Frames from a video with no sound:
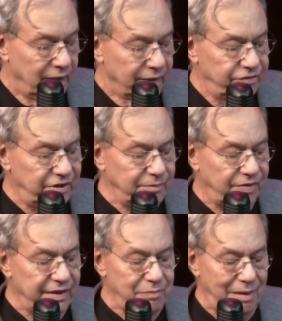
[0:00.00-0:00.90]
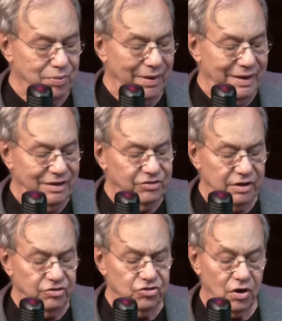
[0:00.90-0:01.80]
They seem to think my brain
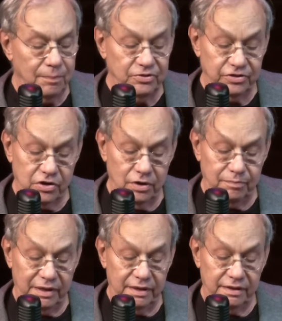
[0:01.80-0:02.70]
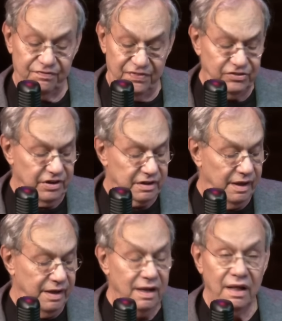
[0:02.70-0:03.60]
isn't as sharp as it could be, and that
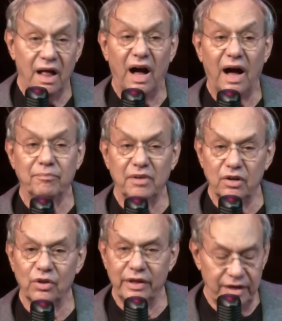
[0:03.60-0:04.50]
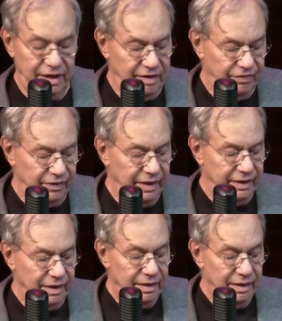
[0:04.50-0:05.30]
physically, I'm nearly an invalid.